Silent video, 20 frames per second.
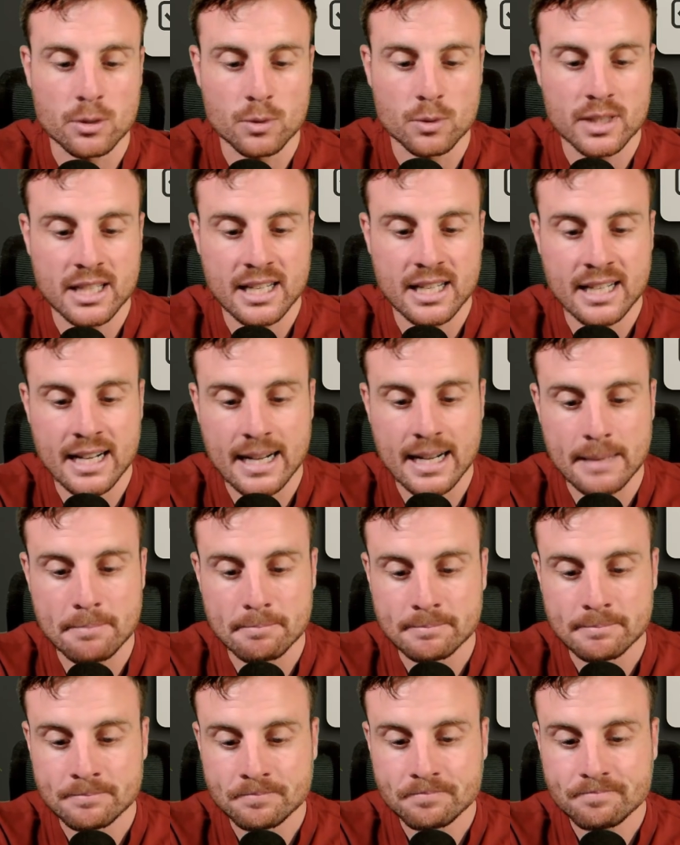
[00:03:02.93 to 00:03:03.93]
with AI?
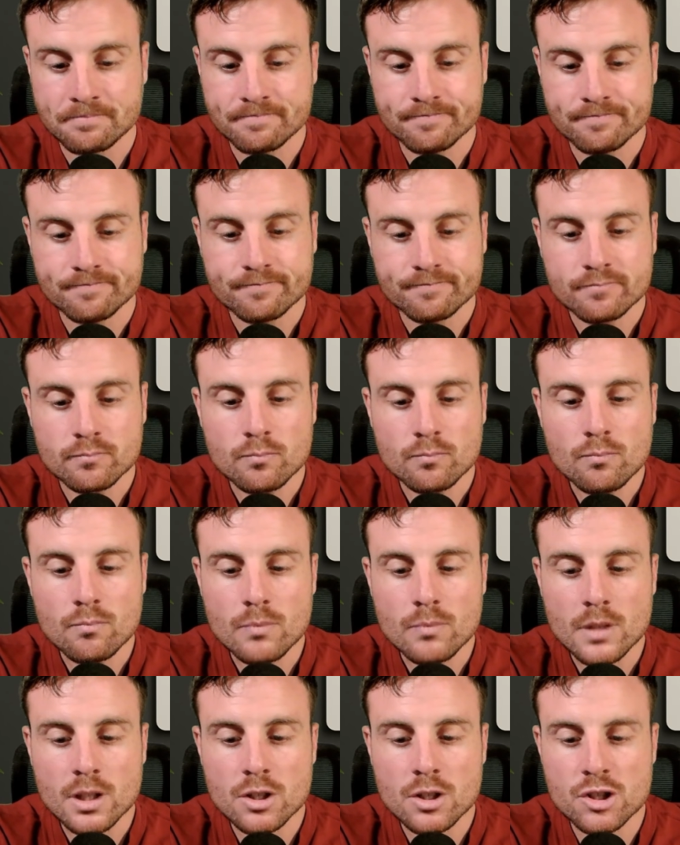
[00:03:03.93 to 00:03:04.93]

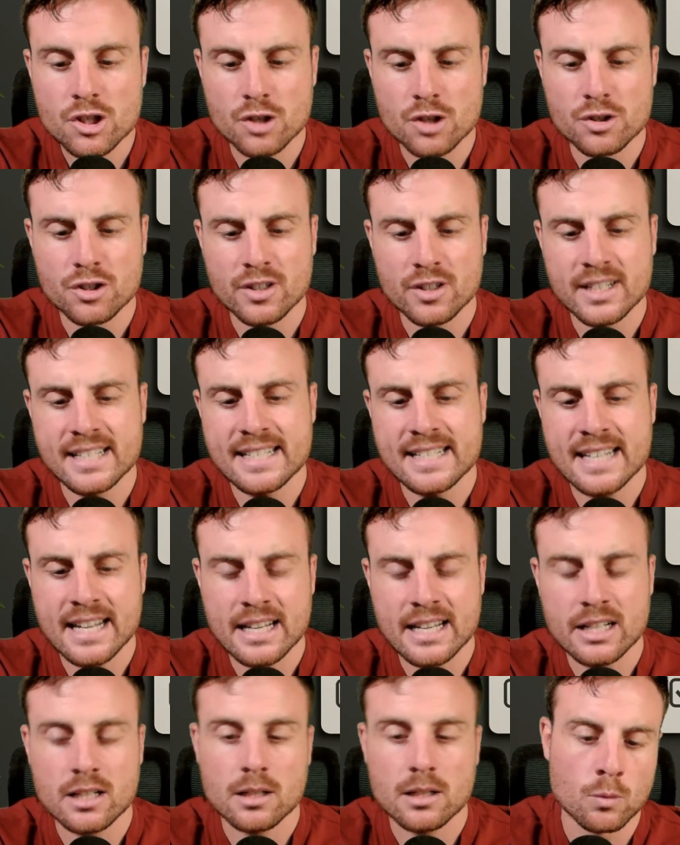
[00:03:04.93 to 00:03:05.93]
So you're going to
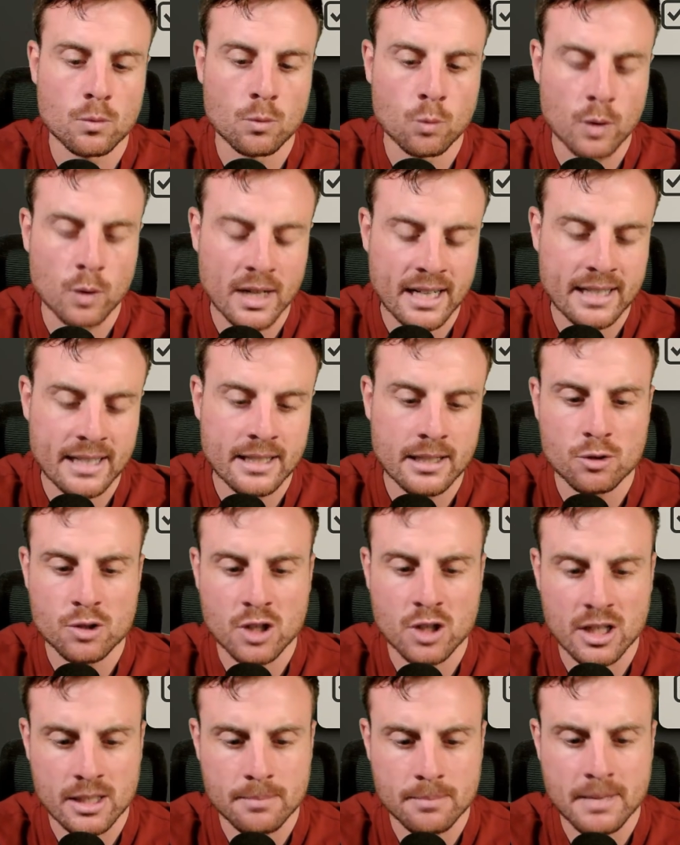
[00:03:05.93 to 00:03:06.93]
take what I
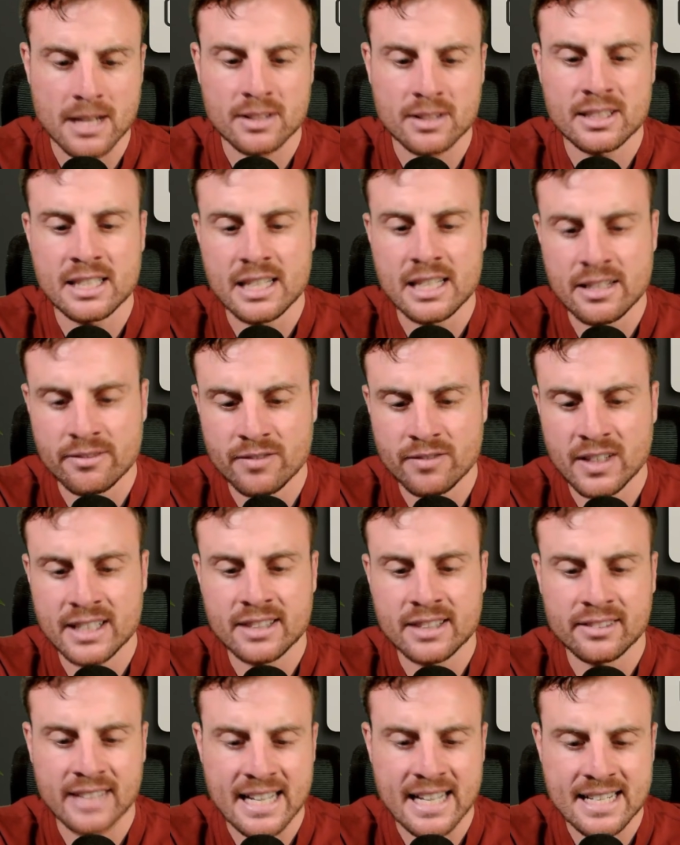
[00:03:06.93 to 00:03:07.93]
talked about, the invite,
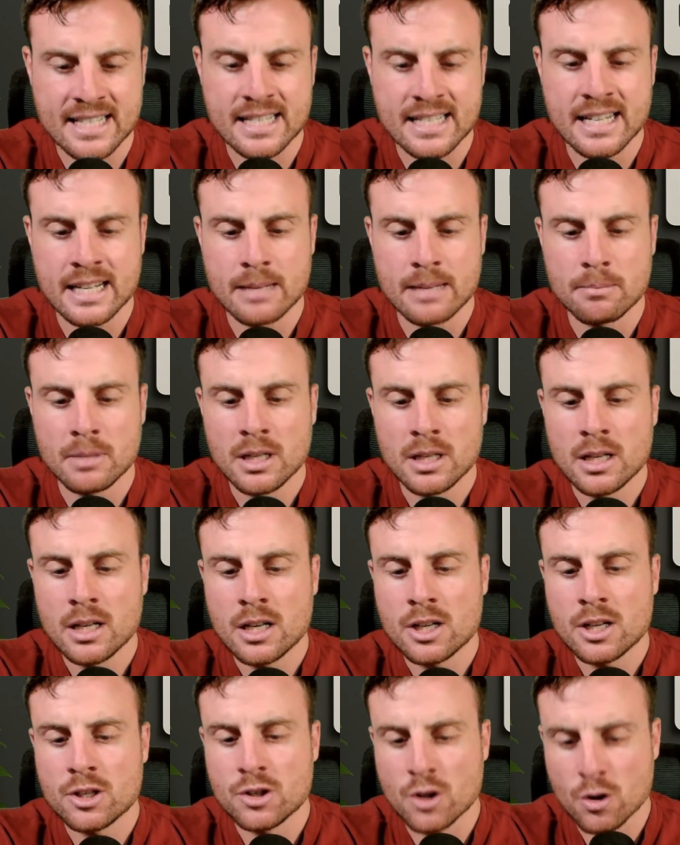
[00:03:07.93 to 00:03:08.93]
the last name,
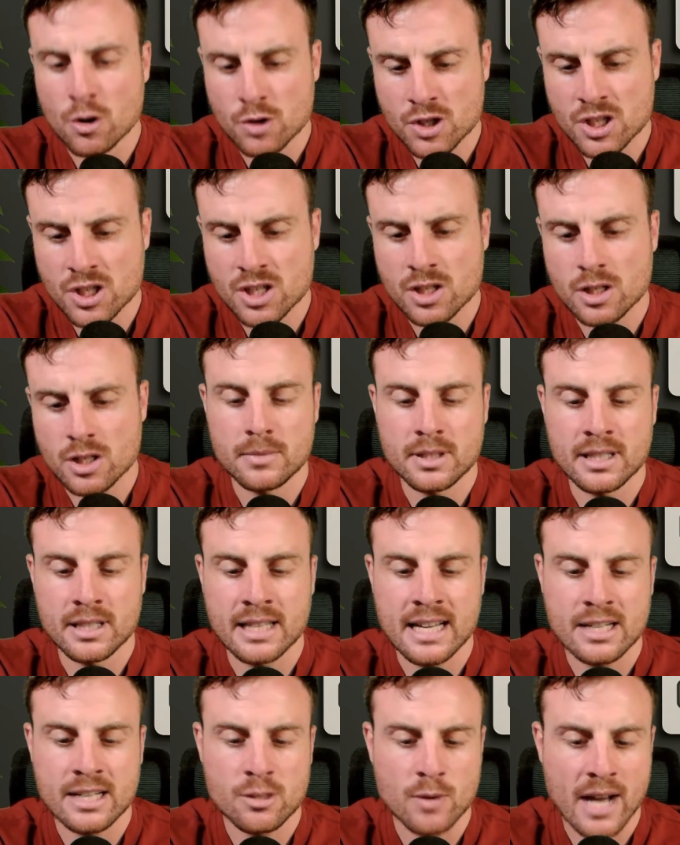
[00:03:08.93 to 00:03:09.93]
notes
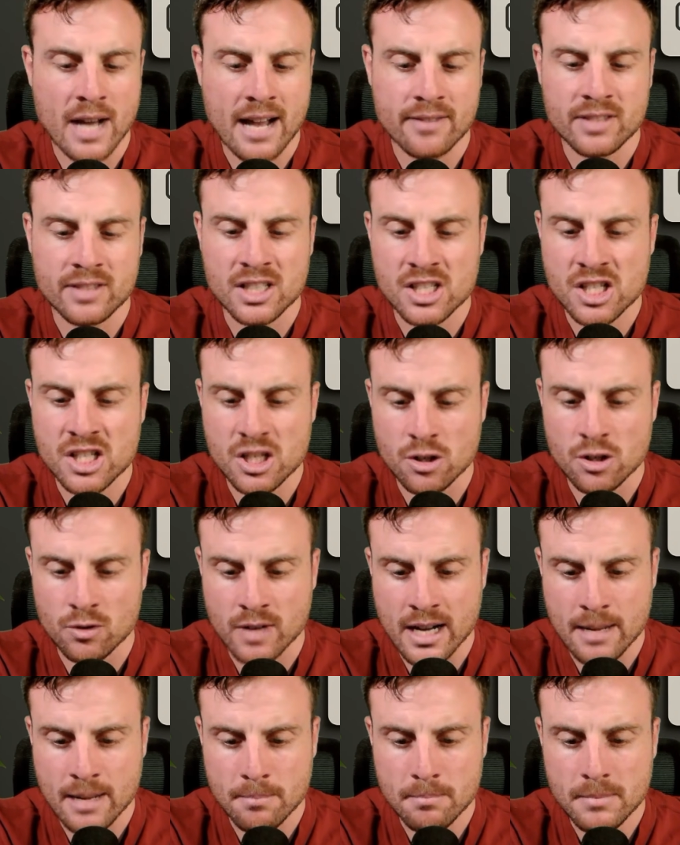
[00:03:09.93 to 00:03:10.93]
that you have in the
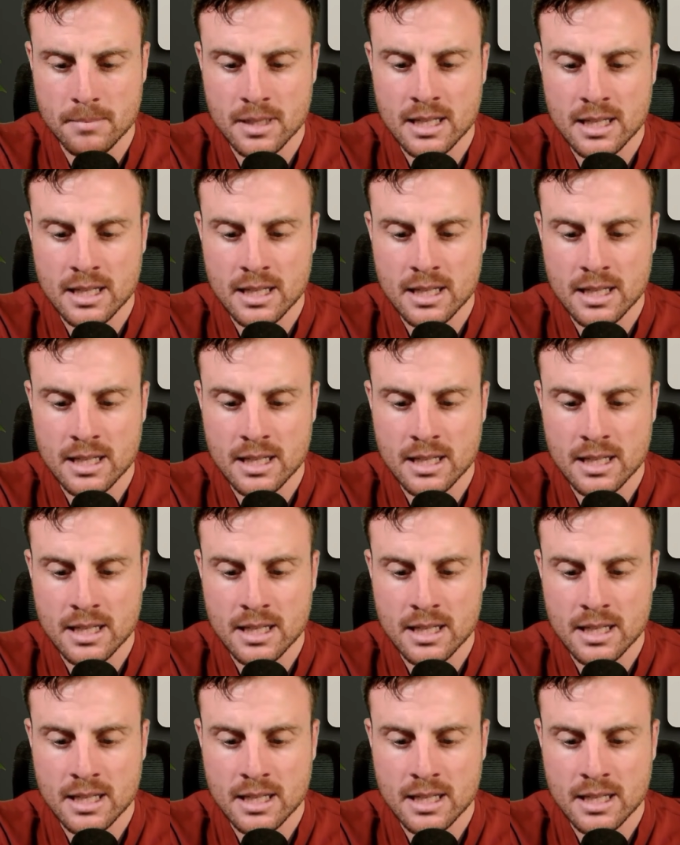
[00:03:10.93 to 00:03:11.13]
CRM,